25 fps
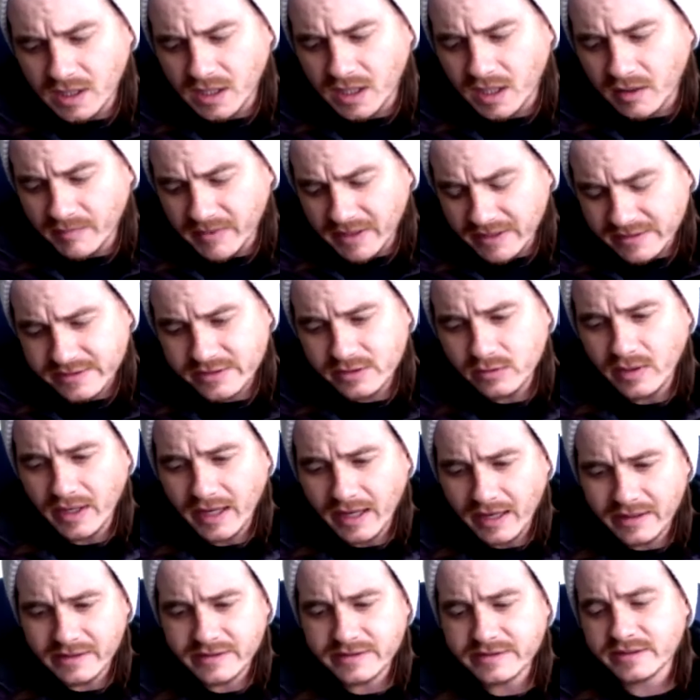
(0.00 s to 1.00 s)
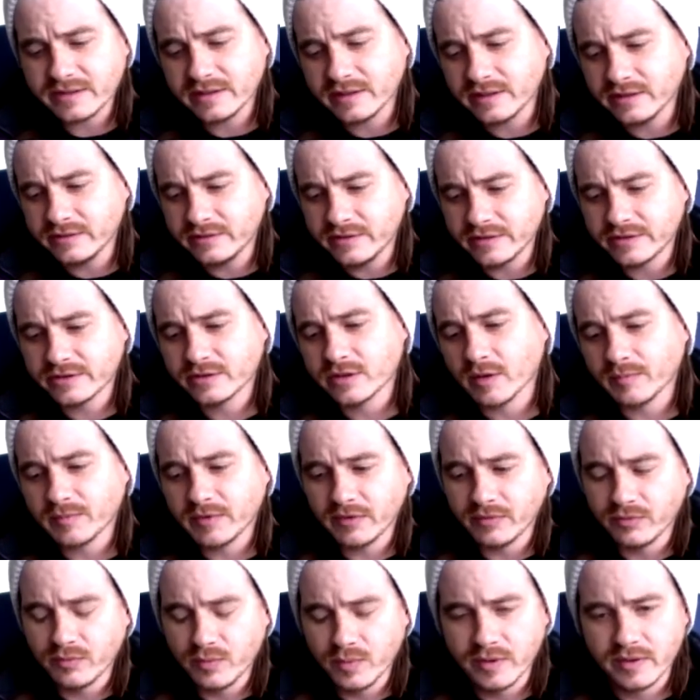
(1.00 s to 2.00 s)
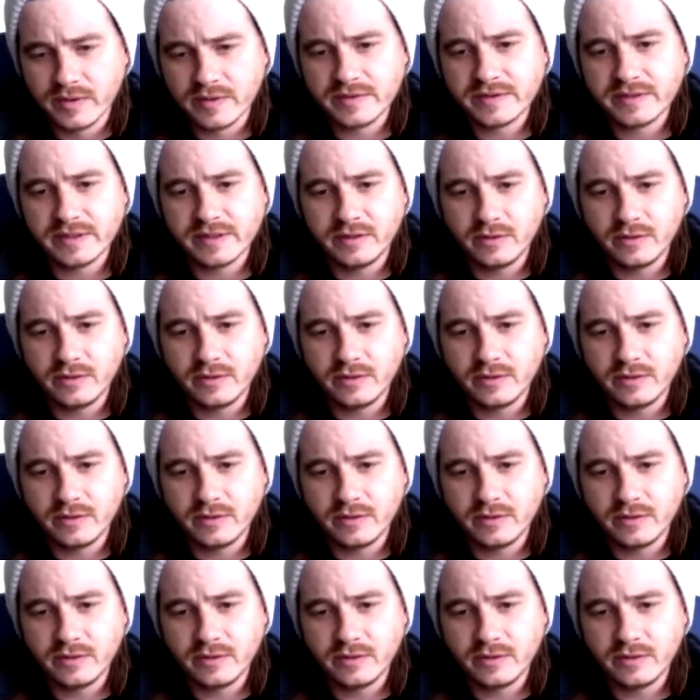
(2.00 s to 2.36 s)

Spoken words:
It still has descriptive words,